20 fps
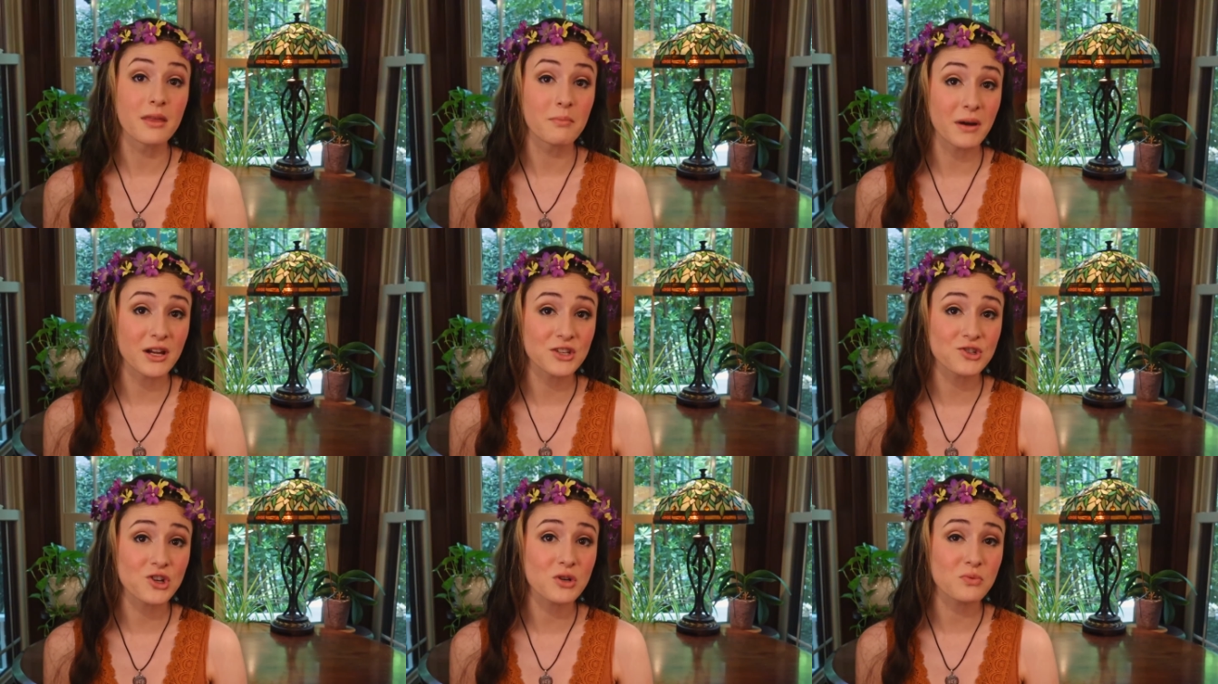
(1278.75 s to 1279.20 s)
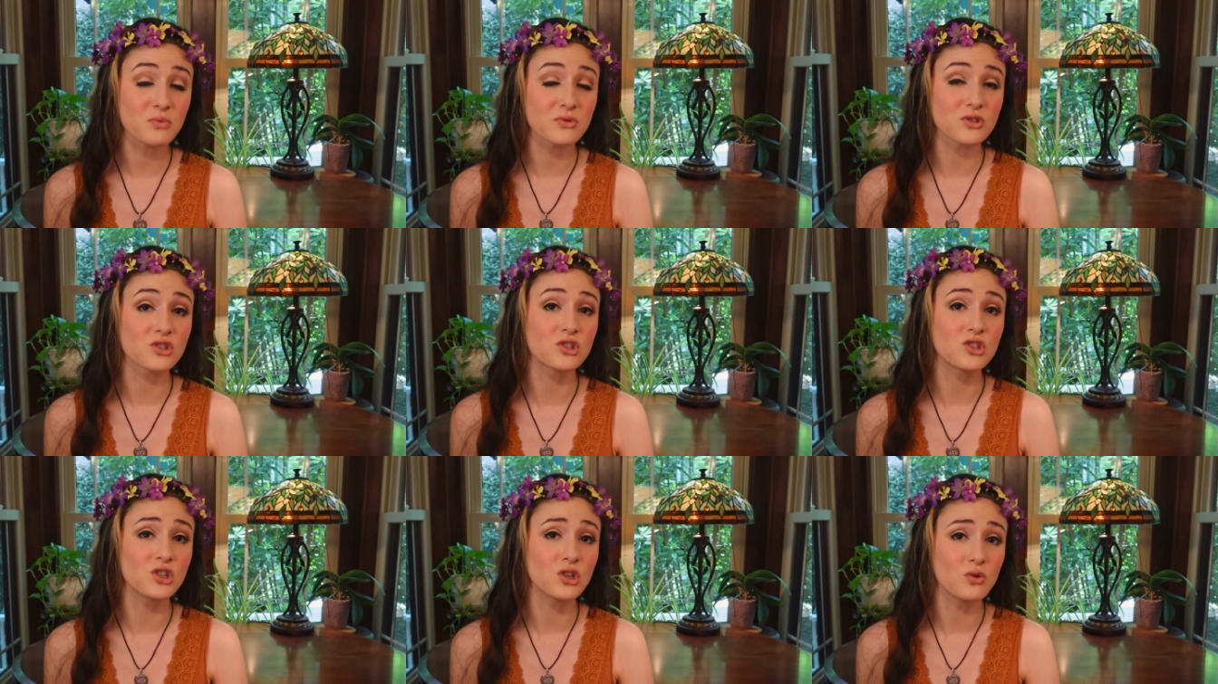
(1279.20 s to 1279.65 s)
The budget
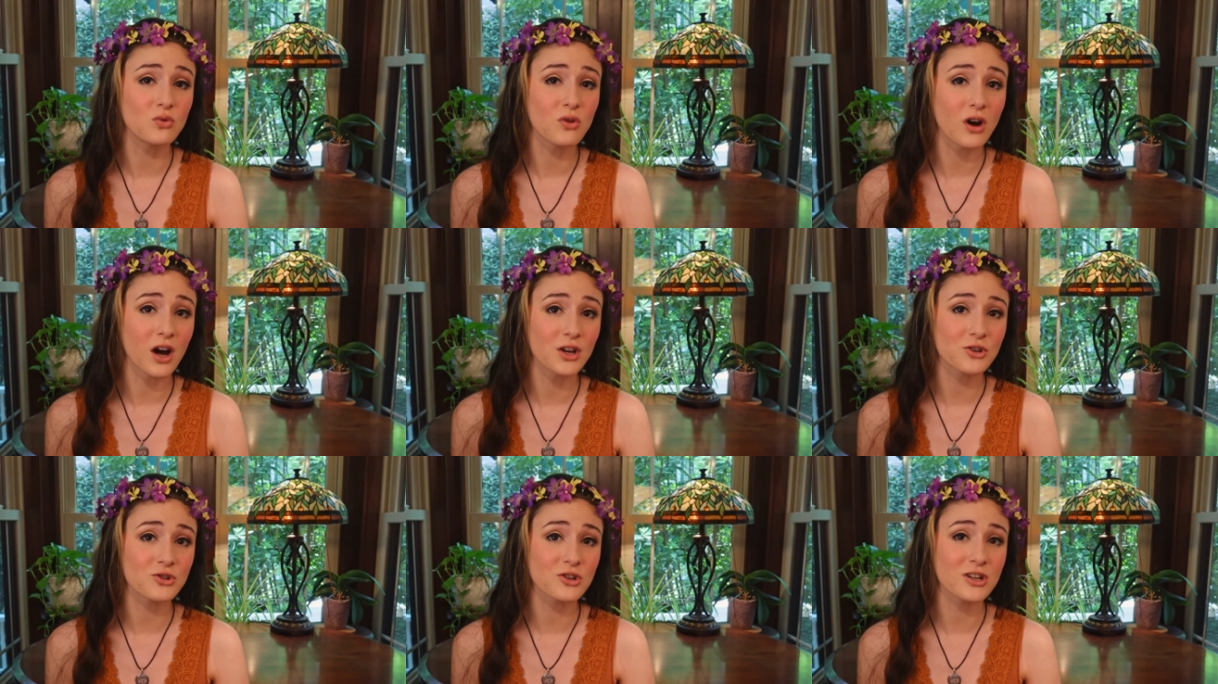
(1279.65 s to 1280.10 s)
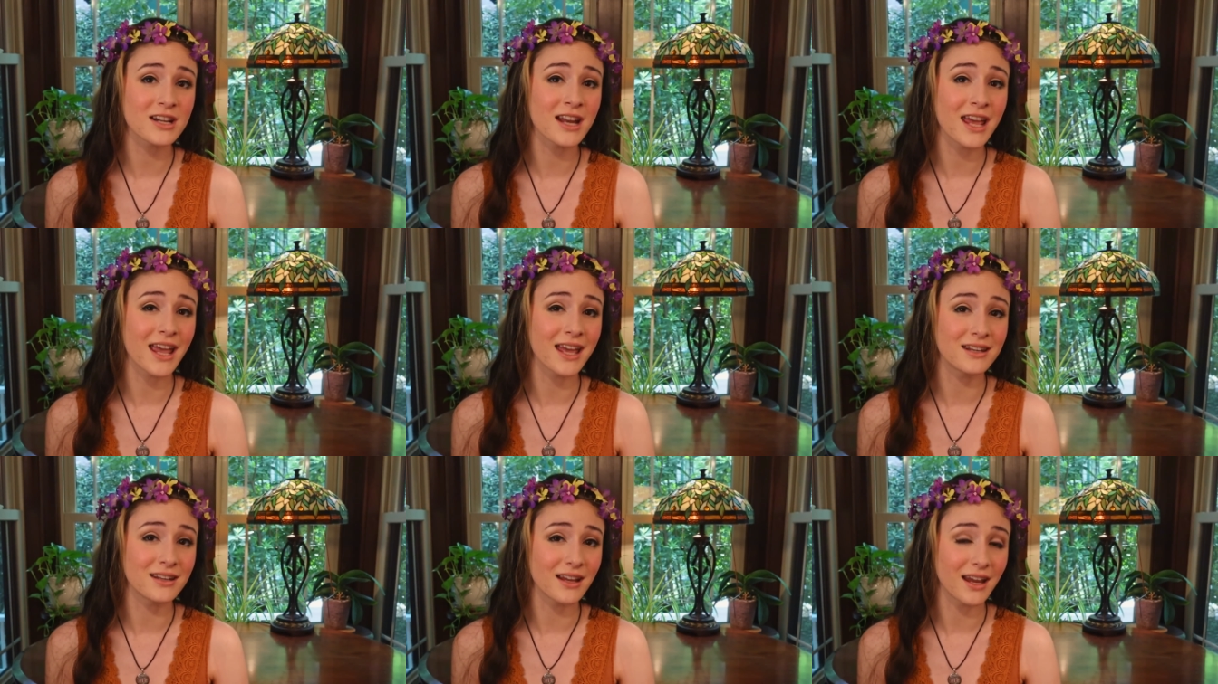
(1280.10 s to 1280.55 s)
was two hundred
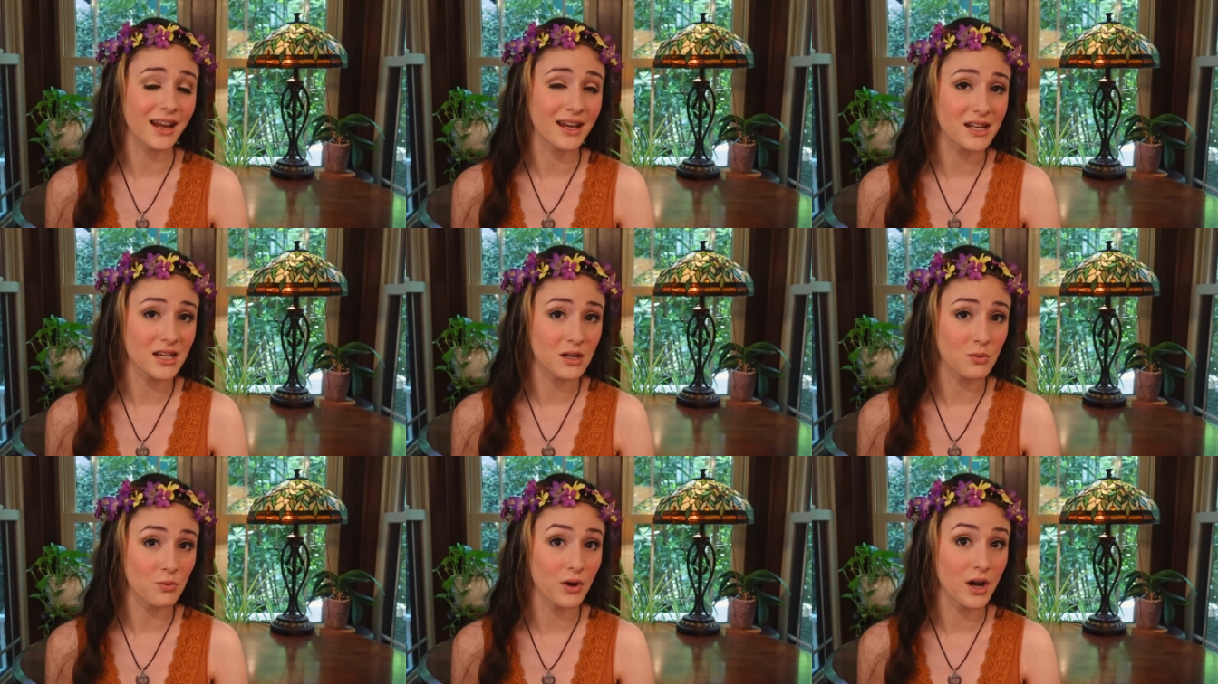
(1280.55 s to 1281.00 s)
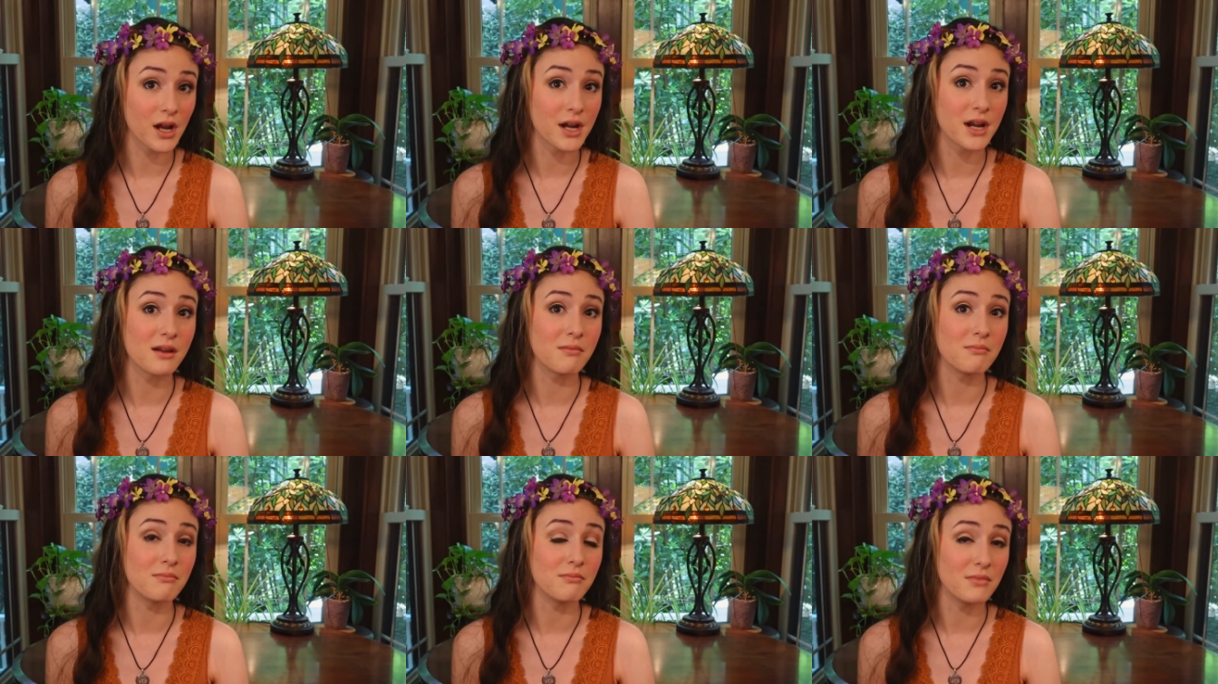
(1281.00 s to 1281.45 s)

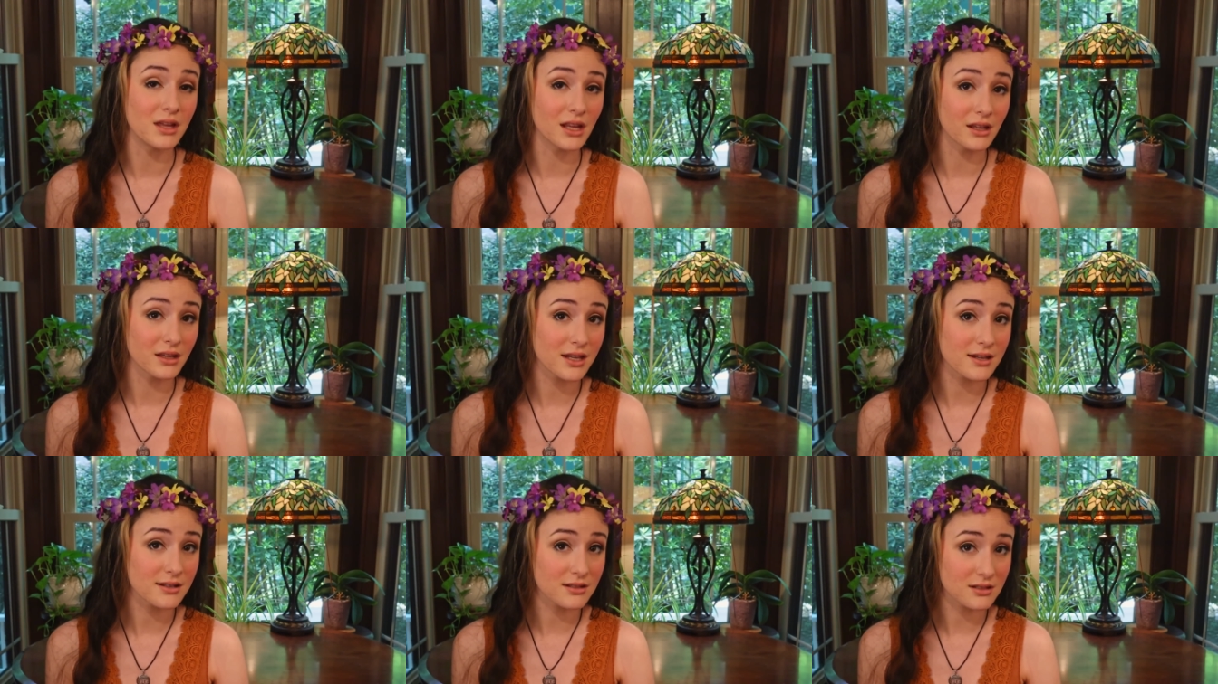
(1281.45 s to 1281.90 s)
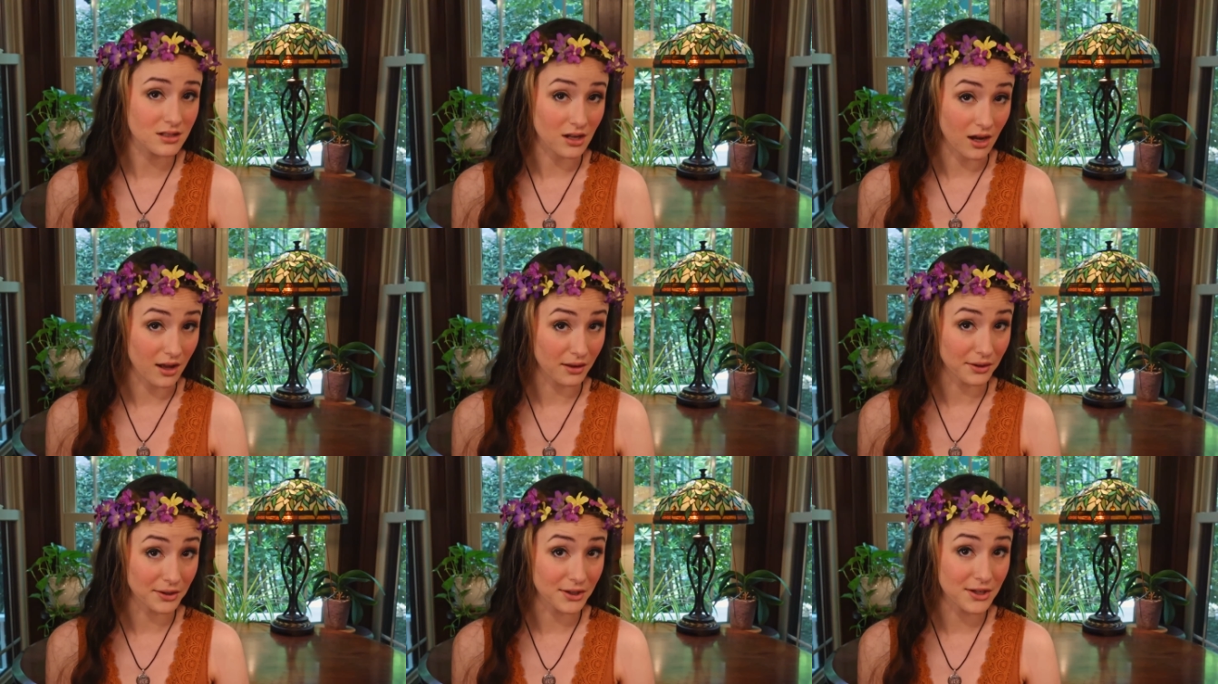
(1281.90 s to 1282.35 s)
eighty-one million
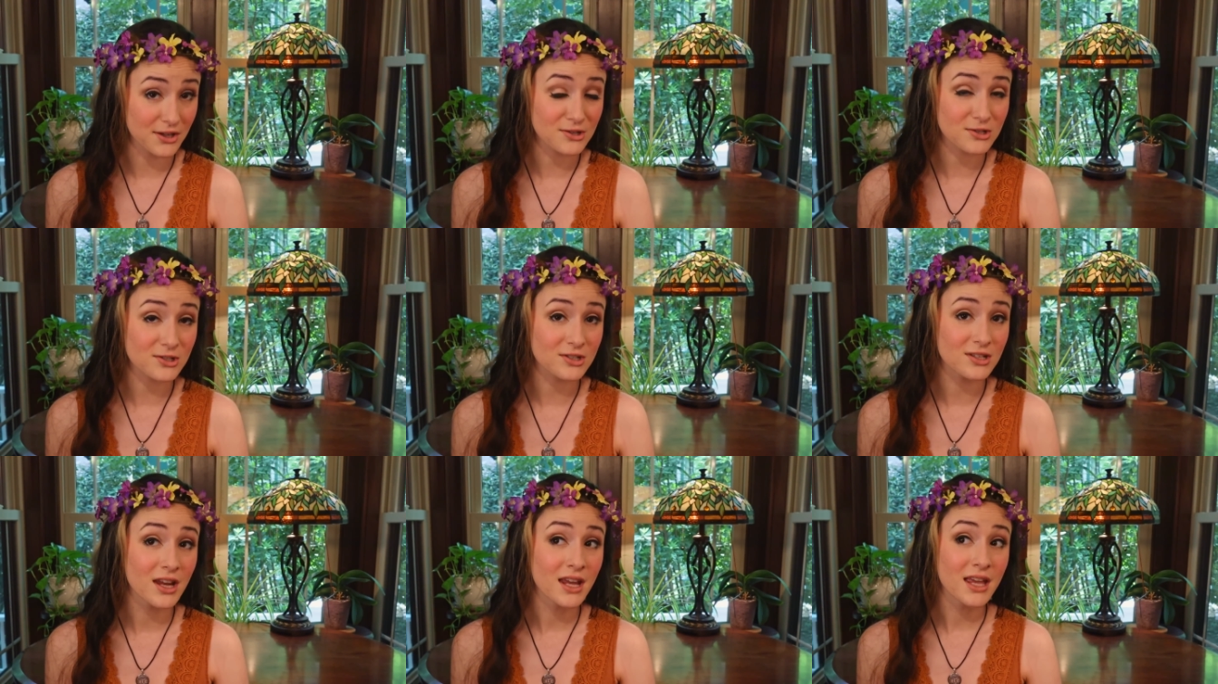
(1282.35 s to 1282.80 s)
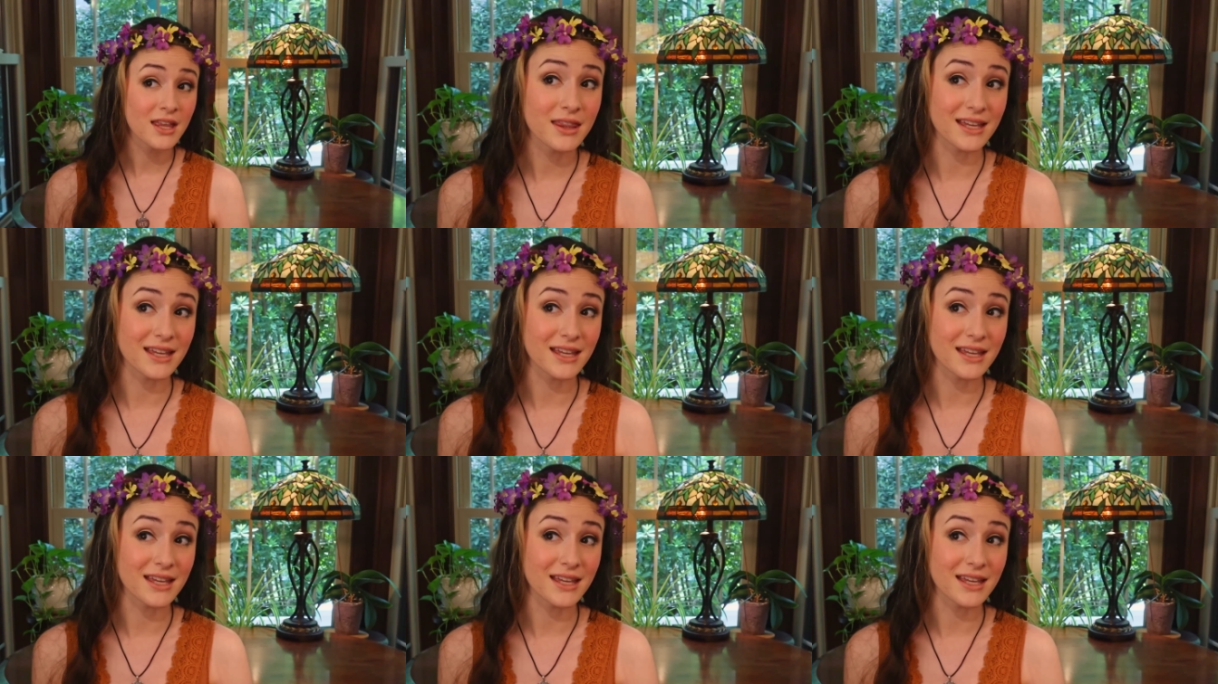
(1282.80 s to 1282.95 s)
dollars.